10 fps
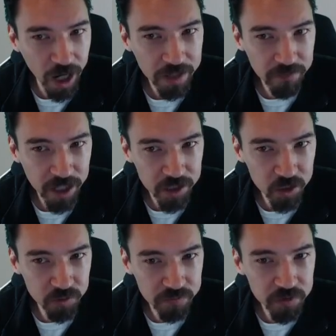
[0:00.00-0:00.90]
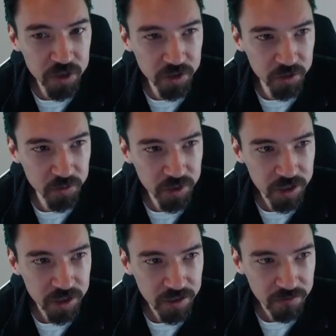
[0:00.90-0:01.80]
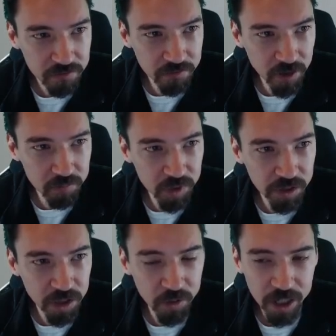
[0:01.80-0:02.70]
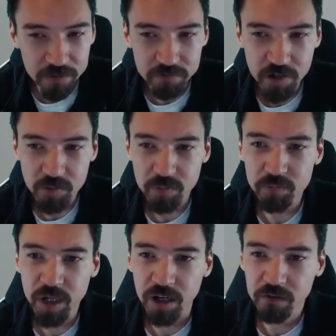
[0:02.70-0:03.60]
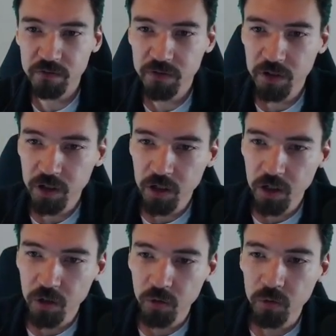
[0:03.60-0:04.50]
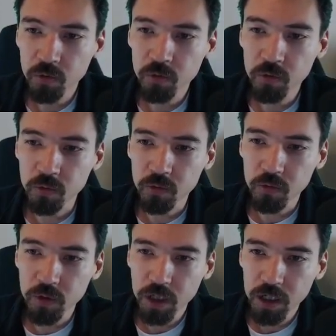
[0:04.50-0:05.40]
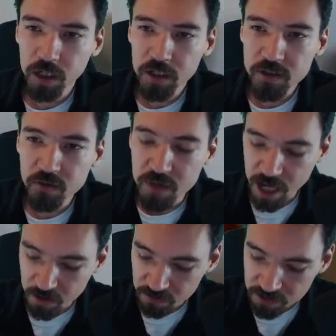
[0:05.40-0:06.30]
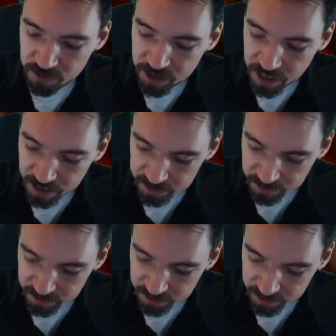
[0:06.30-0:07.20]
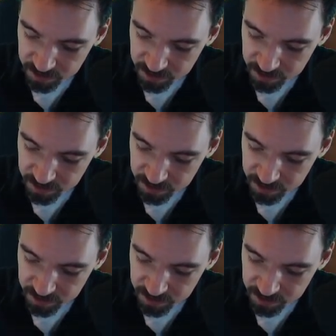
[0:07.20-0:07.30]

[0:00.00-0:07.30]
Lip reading: value of 2 from below and from above. Ooh. So now this